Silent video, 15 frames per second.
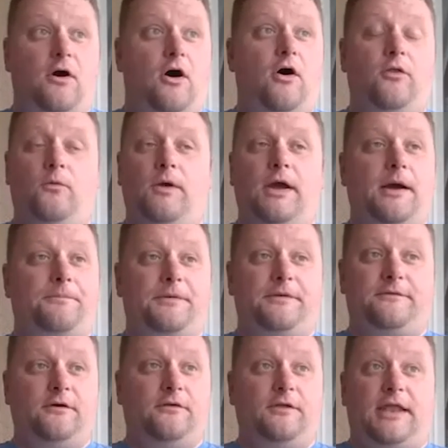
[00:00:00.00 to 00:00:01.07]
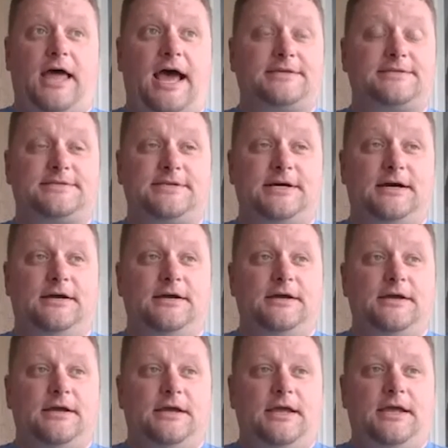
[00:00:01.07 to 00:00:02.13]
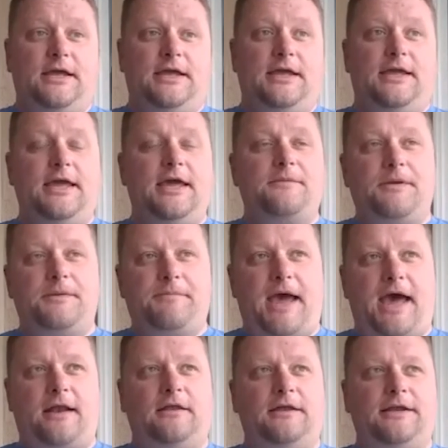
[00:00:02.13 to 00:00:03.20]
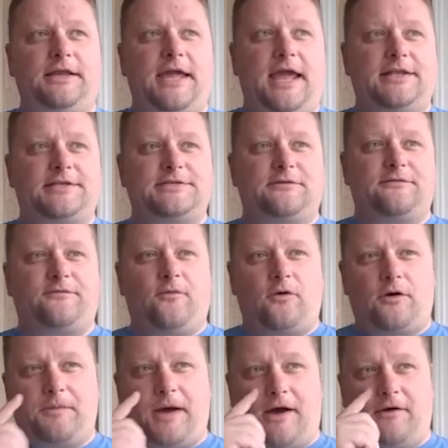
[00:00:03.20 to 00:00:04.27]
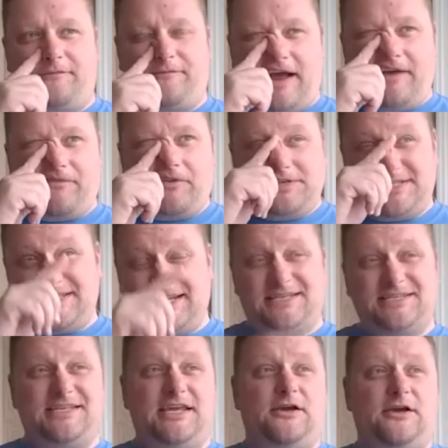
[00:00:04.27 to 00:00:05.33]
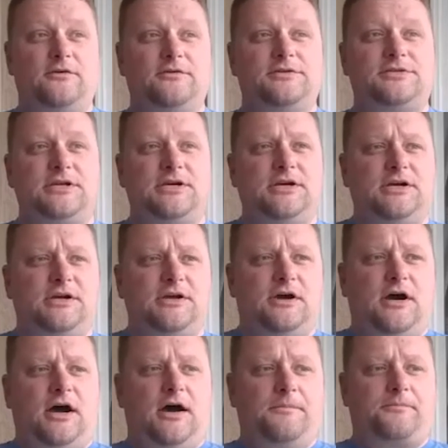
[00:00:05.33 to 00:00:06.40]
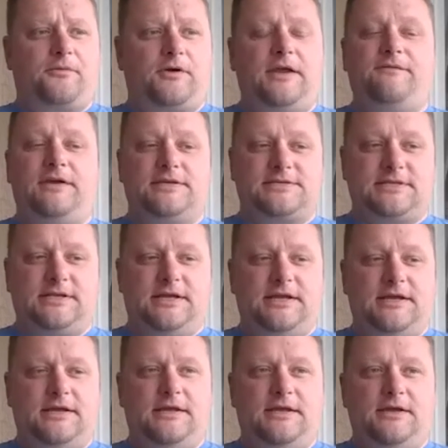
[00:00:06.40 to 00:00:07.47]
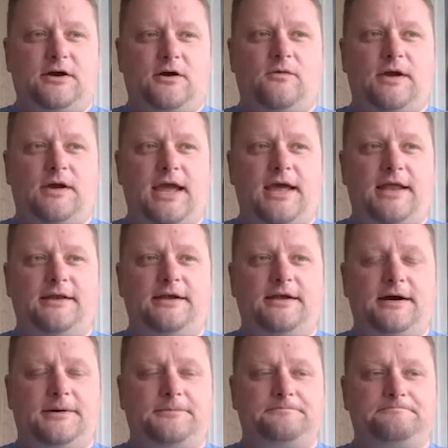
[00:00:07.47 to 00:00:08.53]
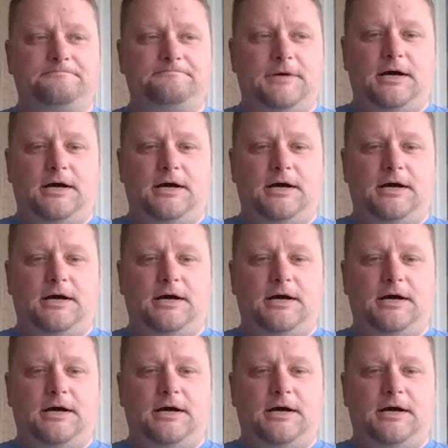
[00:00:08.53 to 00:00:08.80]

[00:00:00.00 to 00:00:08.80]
all the way up until the last. Uh, he he had been battling cancer for about five or six years uh, previously, you know, and um,